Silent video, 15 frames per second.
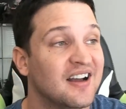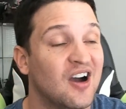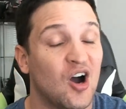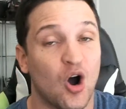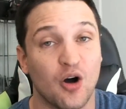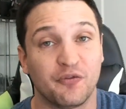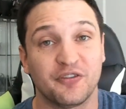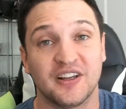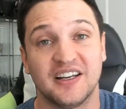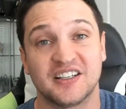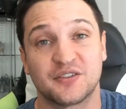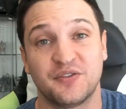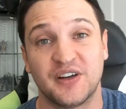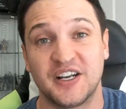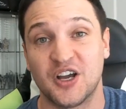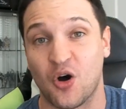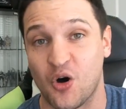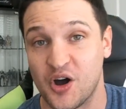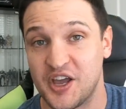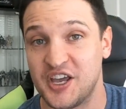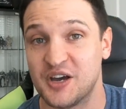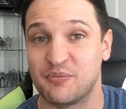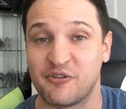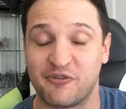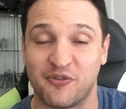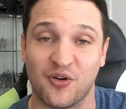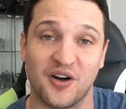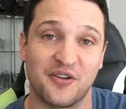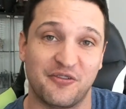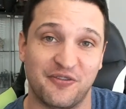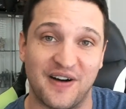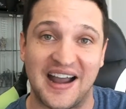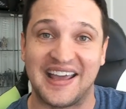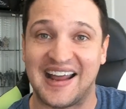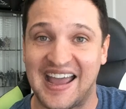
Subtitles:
Hopefully this video will hit before the fight